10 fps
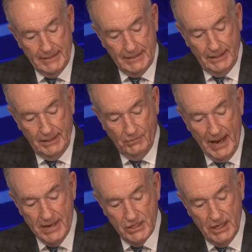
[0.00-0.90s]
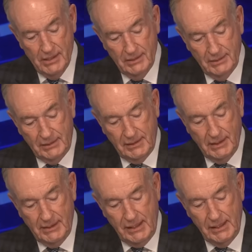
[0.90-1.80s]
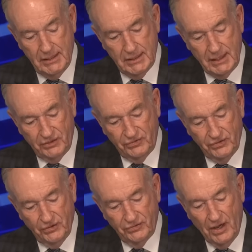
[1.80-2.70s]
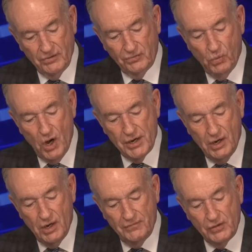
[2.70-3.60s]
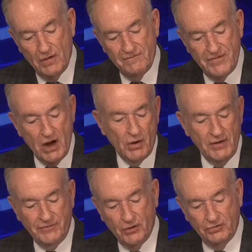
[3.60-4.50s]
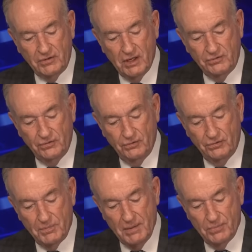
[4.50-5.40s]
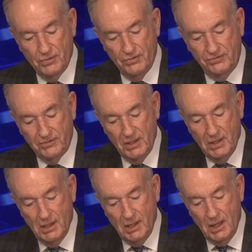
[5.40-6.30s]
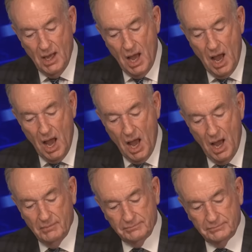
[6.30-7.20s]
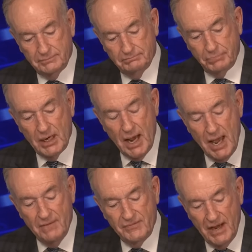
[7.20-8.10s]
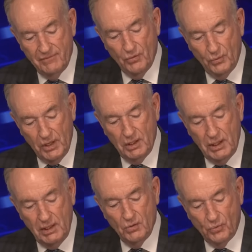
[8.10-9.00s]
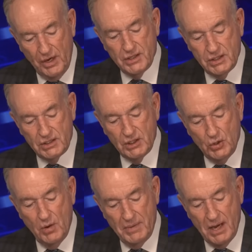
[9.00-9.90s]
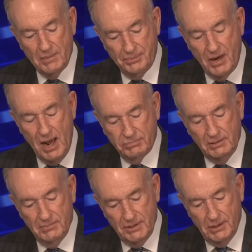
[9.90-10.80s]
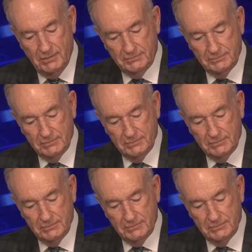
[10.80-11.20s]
Didi Ranyan, Killeen, Texas. I was one of the very first concierge members, um, but I have never really written to you about a problem, Bill.